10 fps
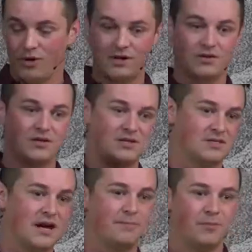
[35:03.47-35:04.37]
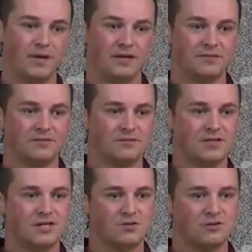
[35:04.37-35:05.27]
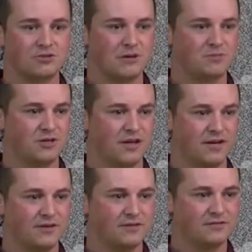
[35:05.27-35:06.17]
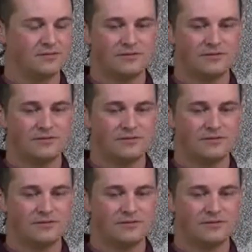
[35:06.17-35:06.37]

want you to disciple me. Let's go through scripture together.